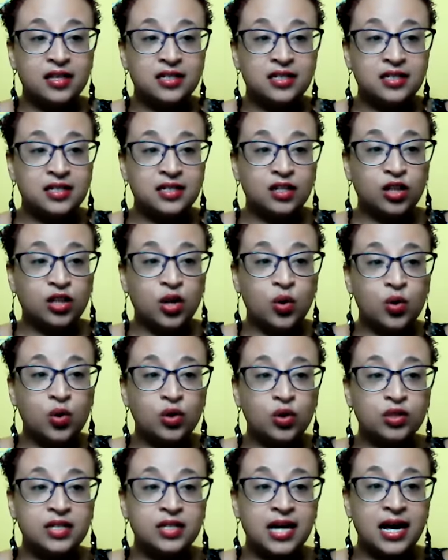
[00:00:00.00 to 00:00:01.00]
the
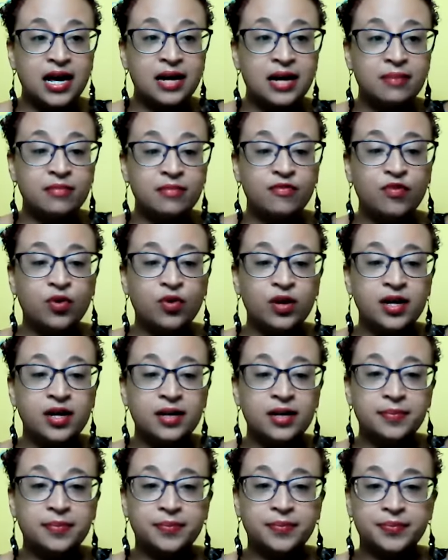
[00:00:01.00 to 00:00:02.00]
local time for it.